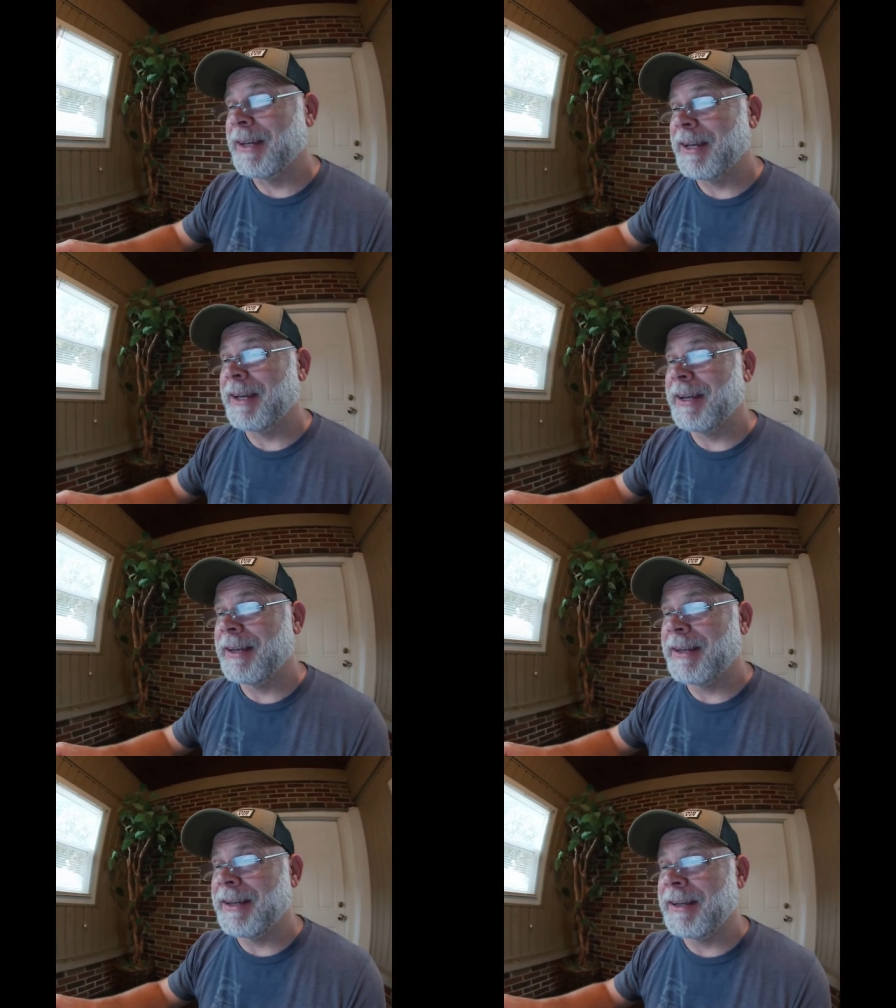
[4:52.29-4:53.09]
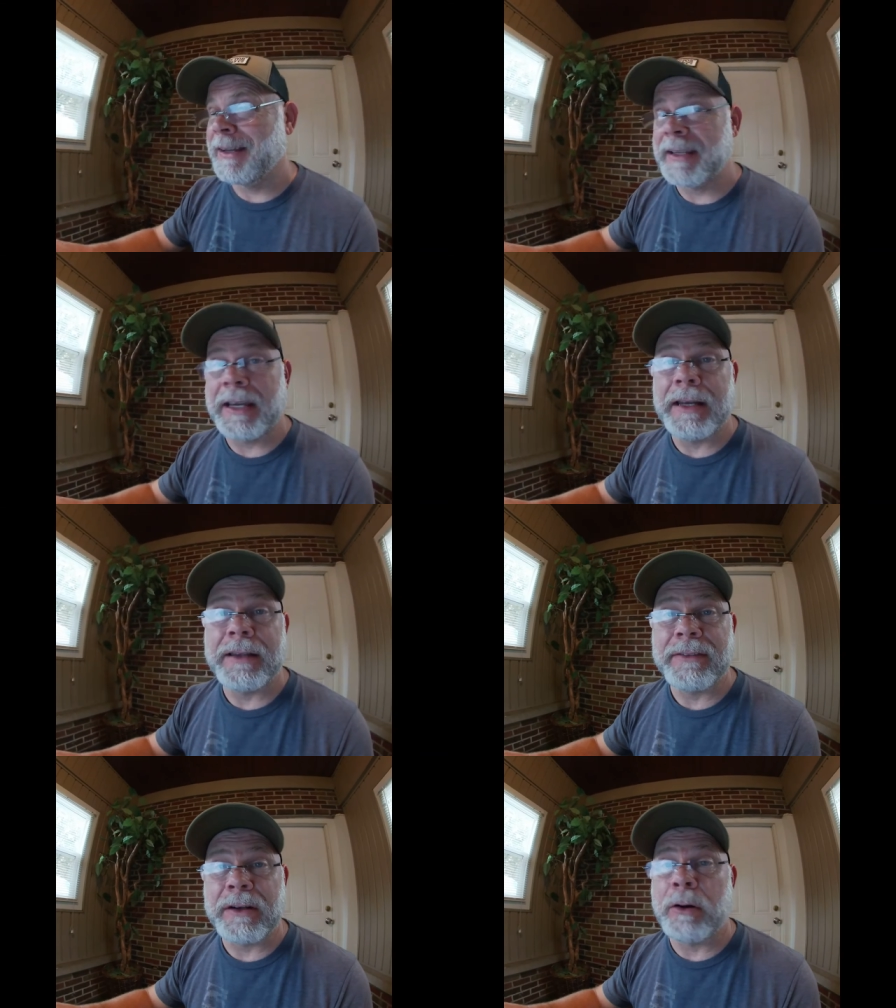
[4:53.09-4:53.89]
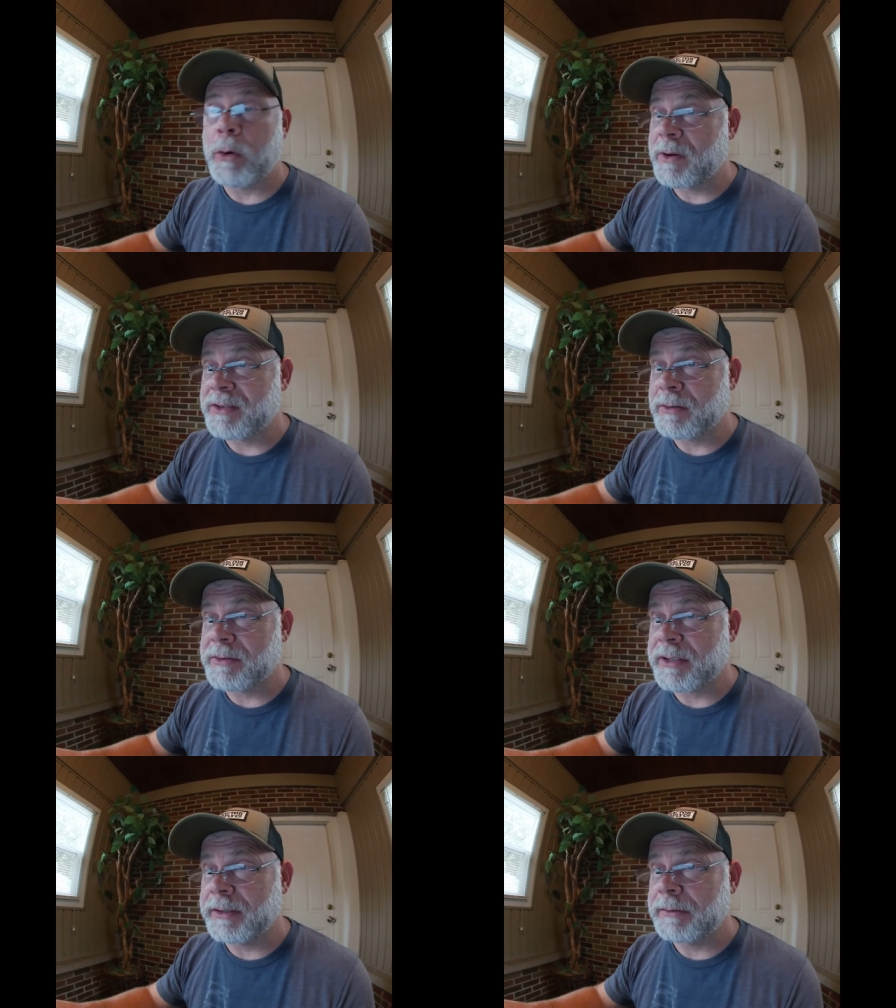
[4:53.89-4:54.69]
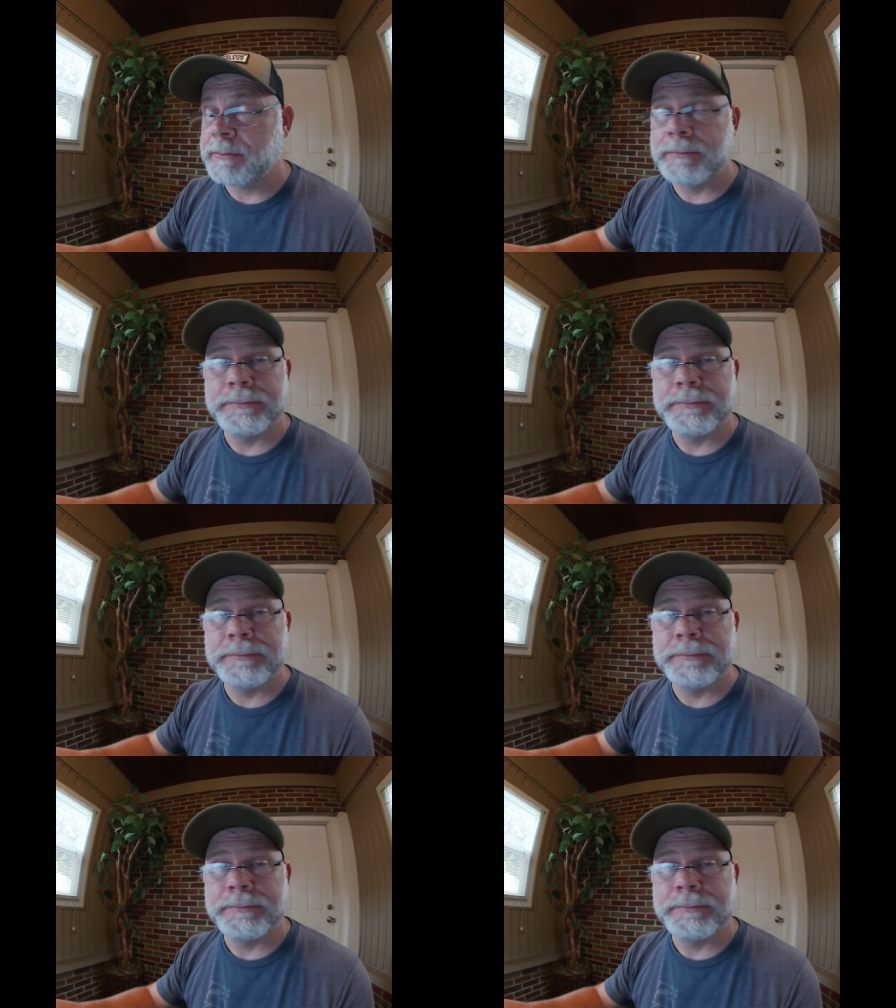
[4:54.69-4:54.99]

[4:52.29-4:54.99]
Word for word: uh, yeah, they're always on sale.